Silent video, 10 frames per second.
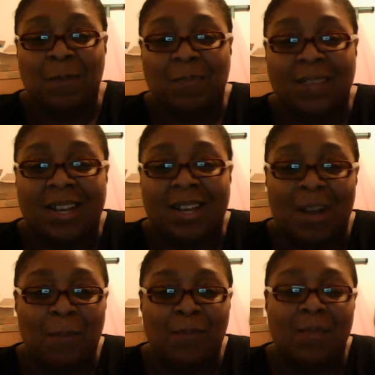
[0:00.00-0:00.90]

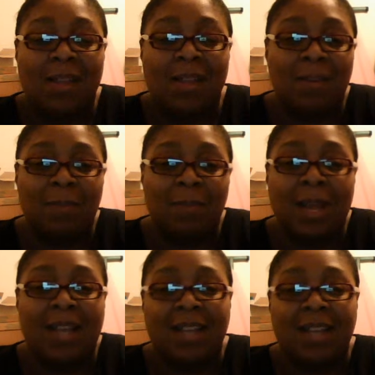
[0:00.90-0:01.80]
Um,
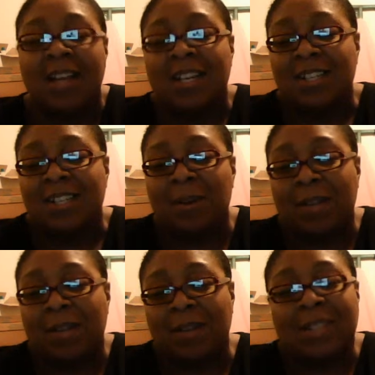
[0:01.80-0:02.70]
but yeah, so
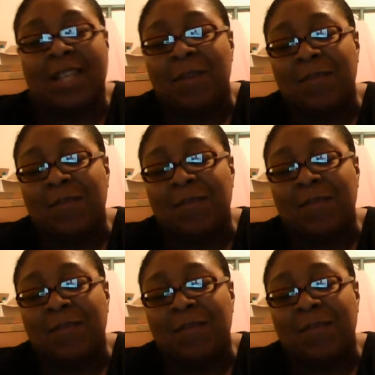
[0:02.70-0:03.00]
anyways,